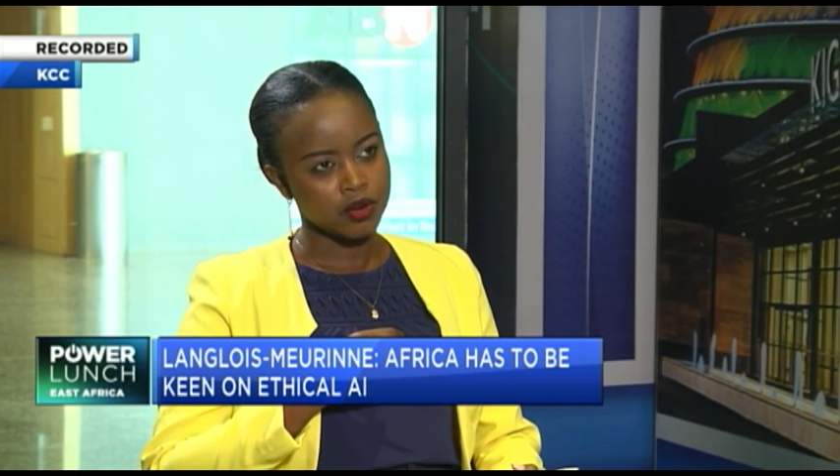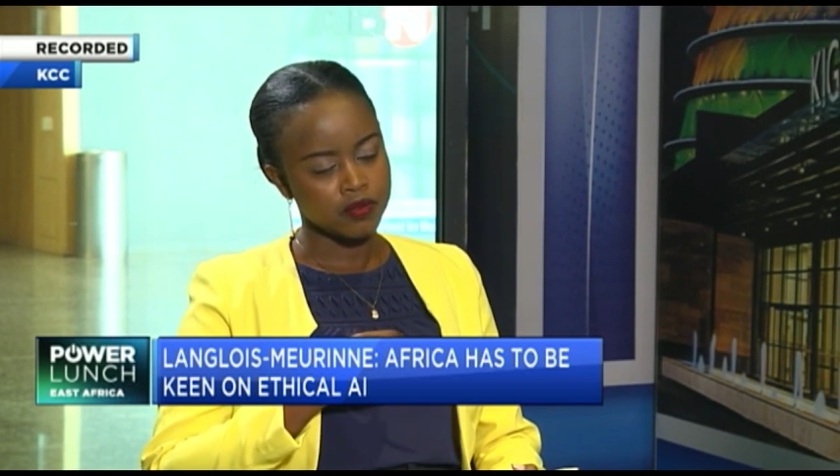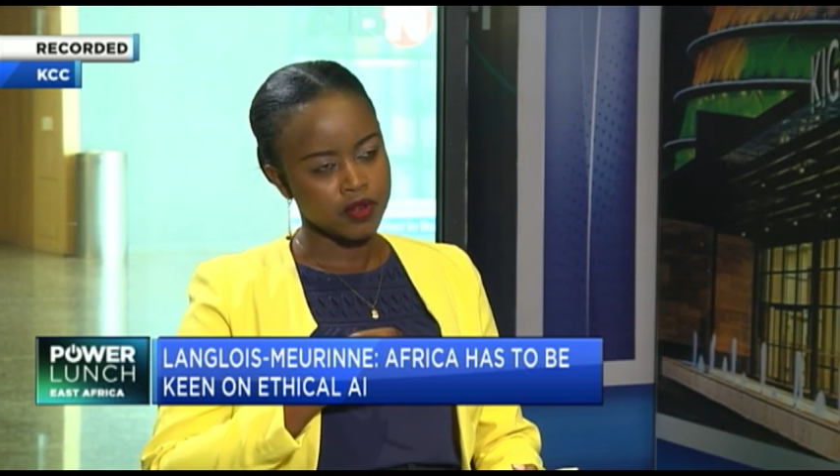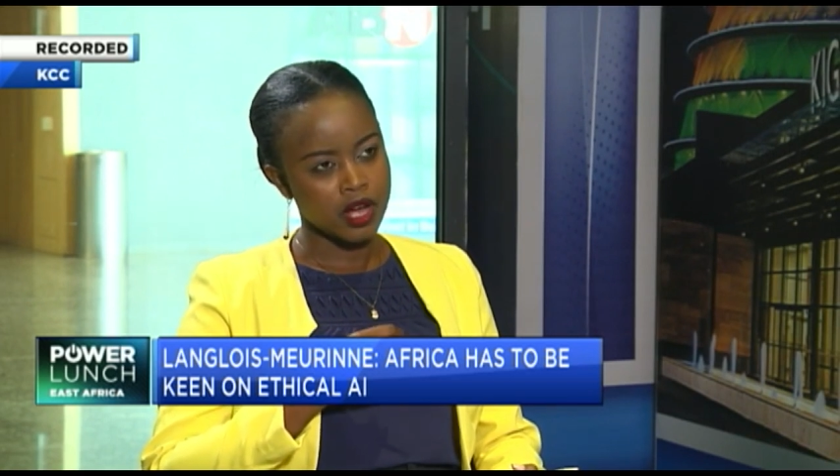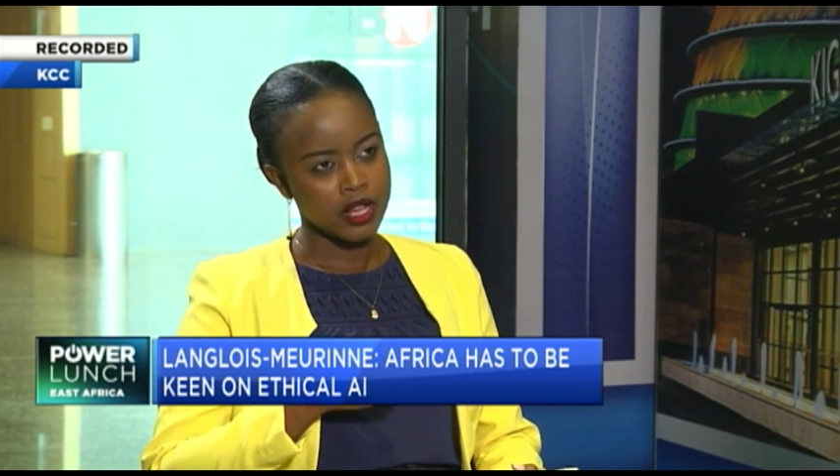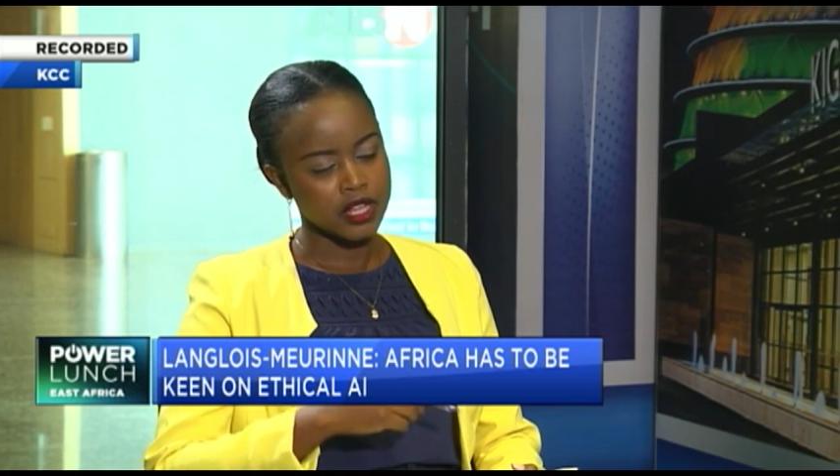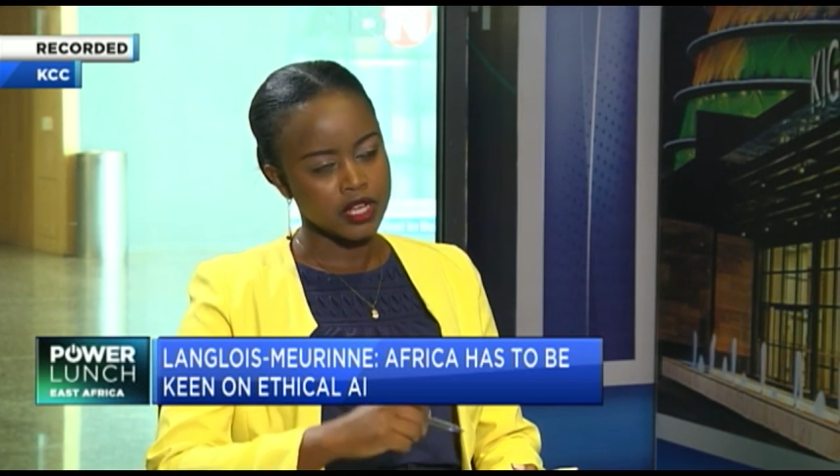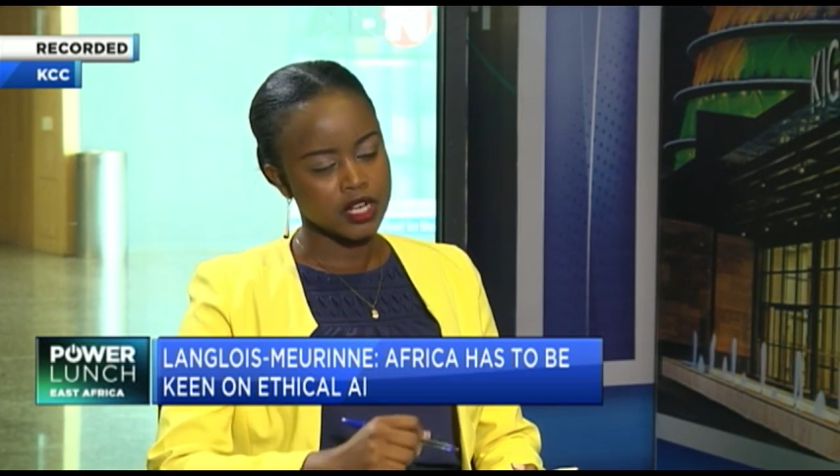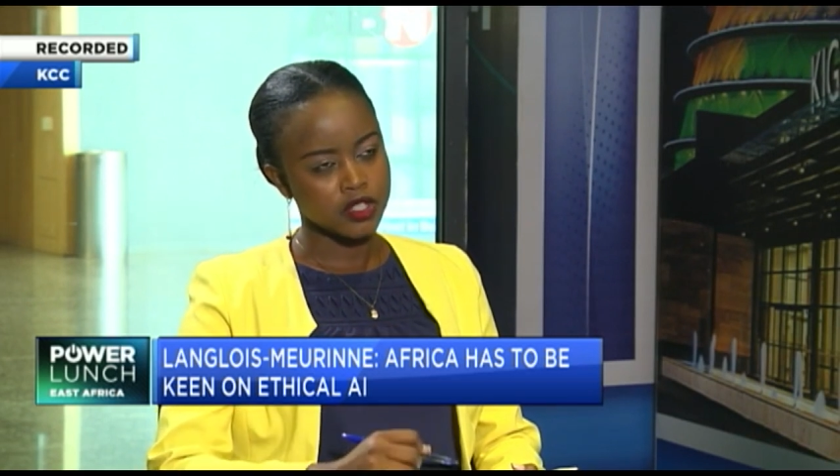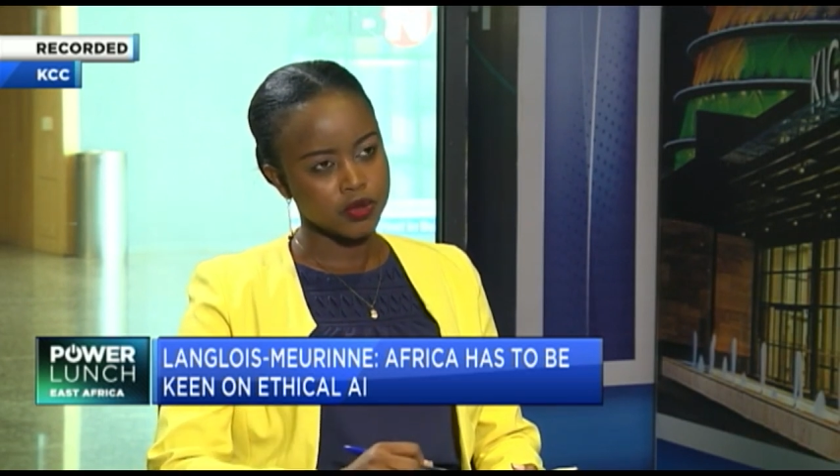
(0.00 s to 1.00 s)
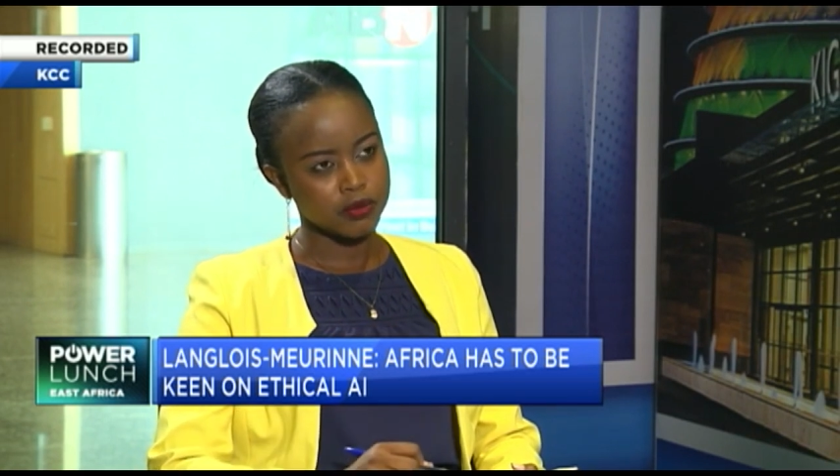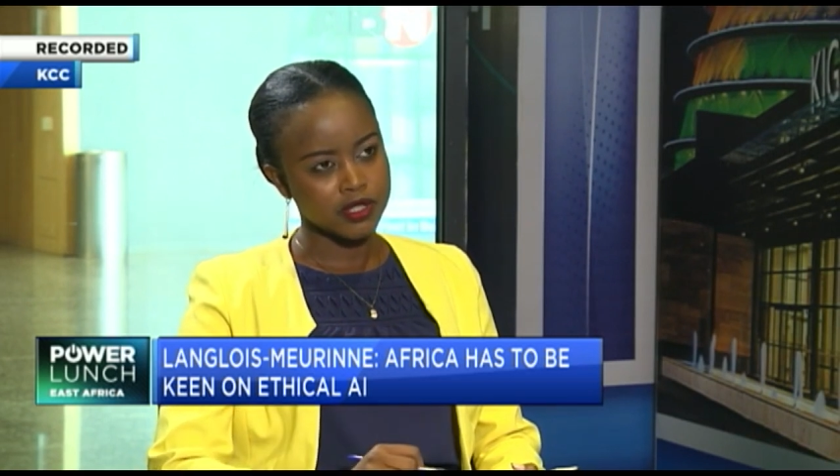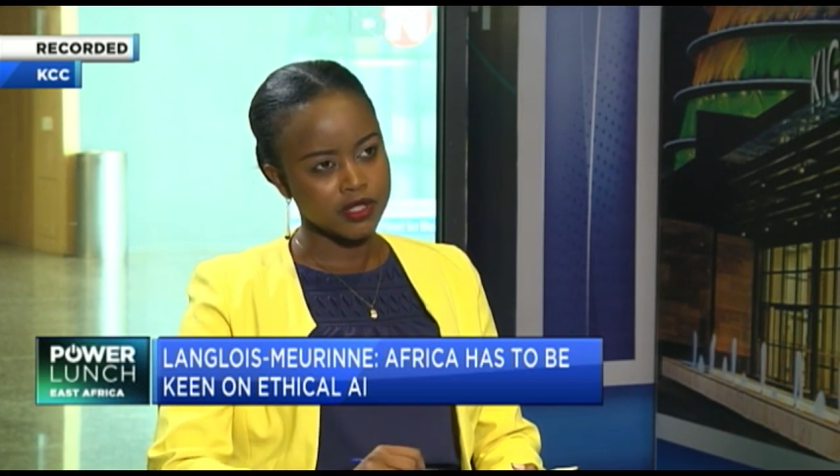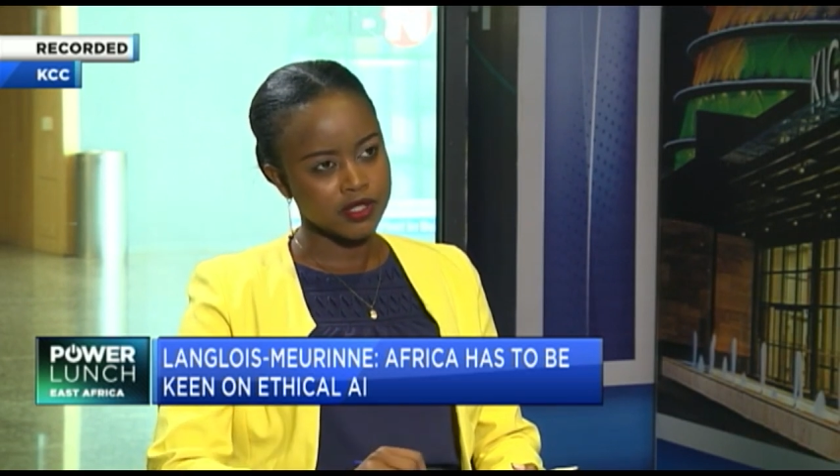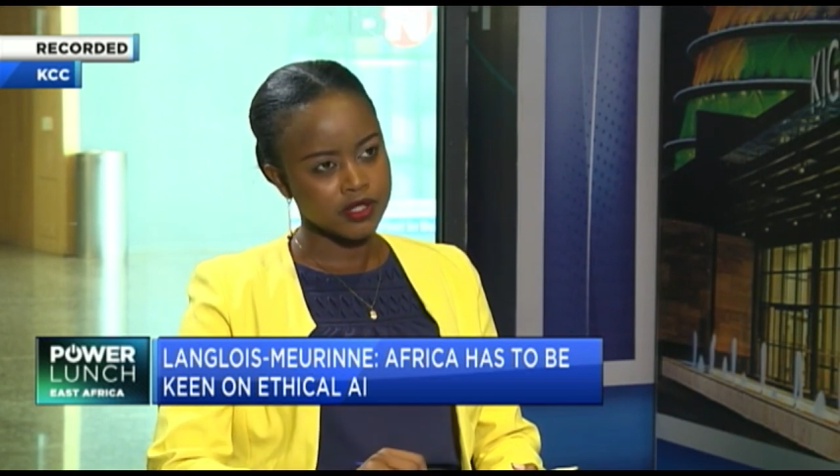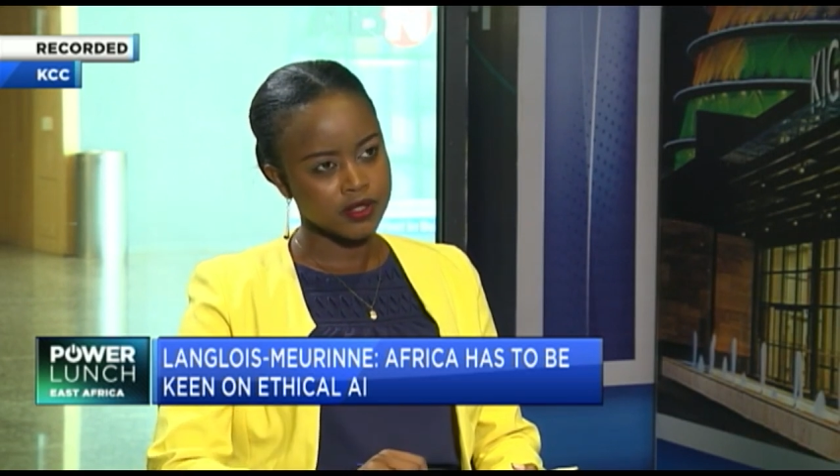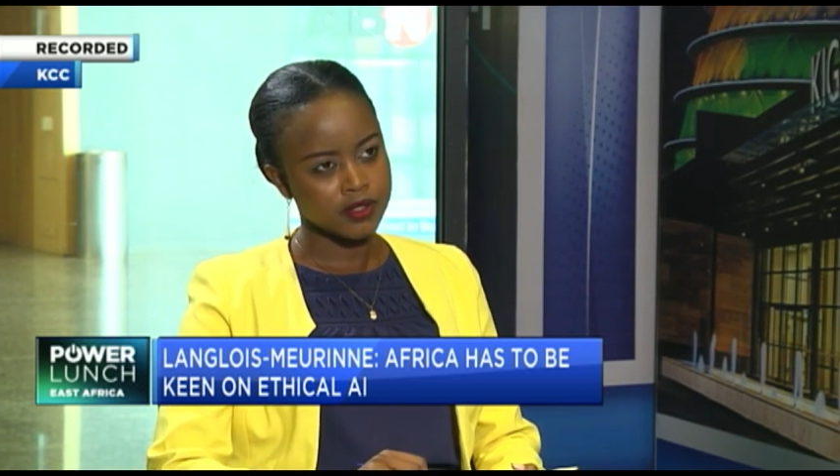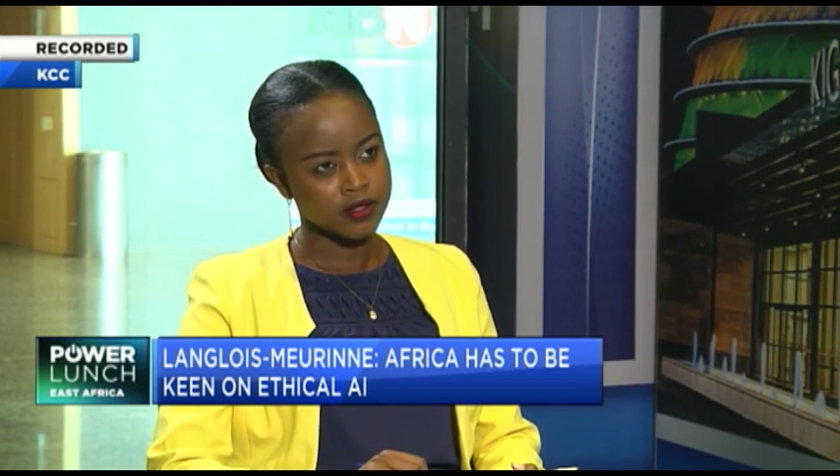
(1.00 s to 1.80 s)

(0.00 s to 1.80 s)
of the customers?